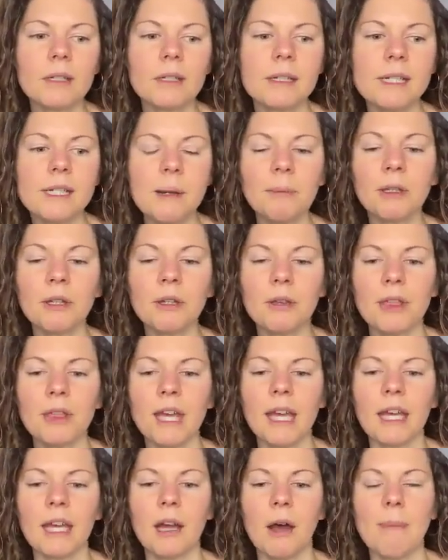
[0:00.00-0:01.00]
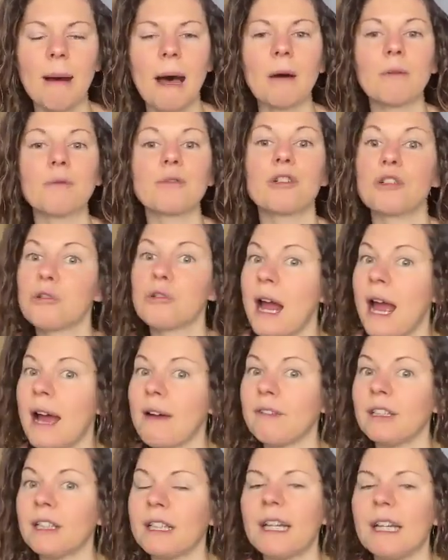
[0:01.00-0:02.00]
similar thing about
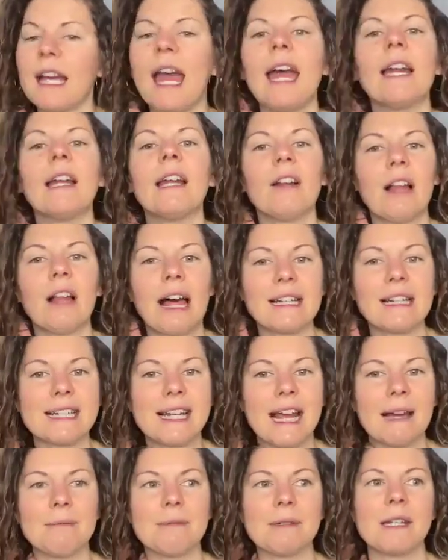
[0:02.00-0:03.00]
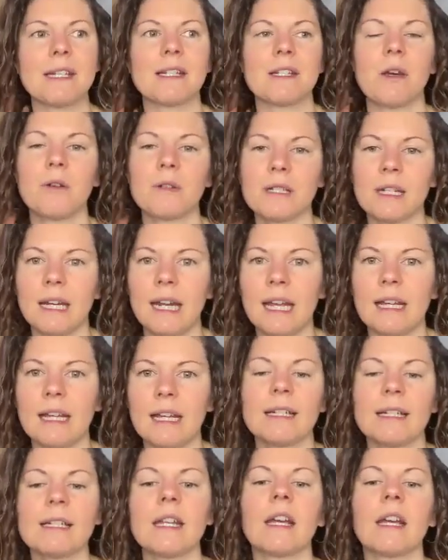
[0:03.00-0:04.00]
traveling. And a lot of times this goes in hand.
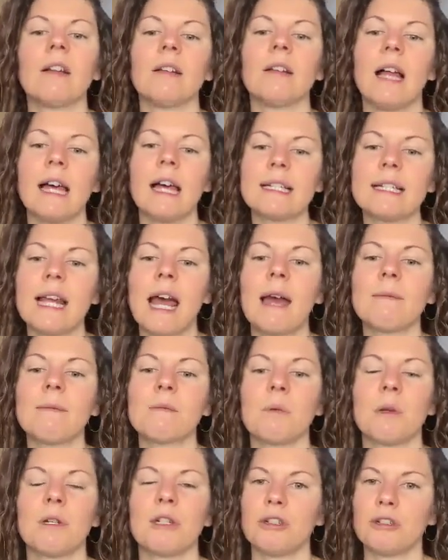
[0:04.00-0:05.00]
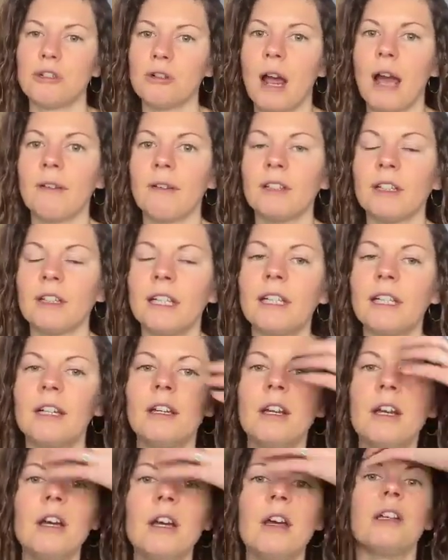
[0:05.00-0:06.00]
It's like a lot of times when you're traveling,
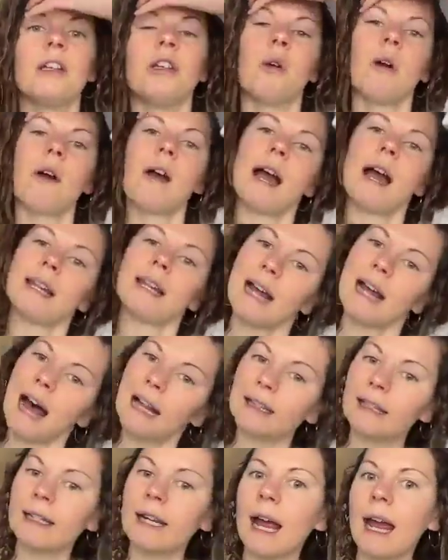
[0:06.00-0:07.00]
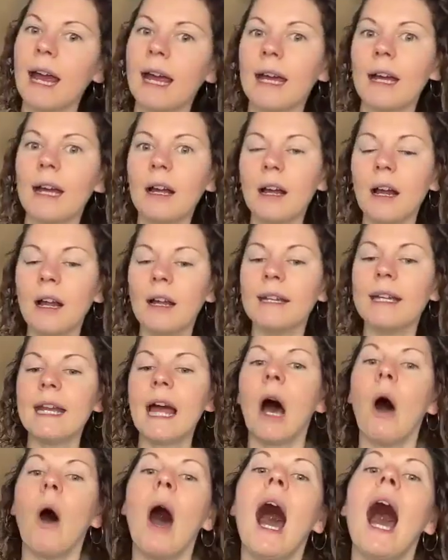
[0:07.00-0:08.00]
you're on holiday.
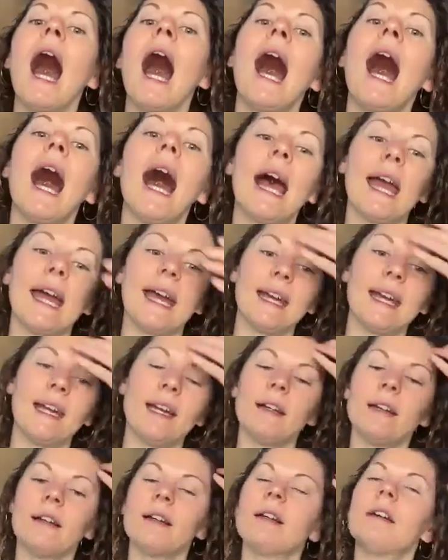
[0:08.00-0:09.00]
Now, I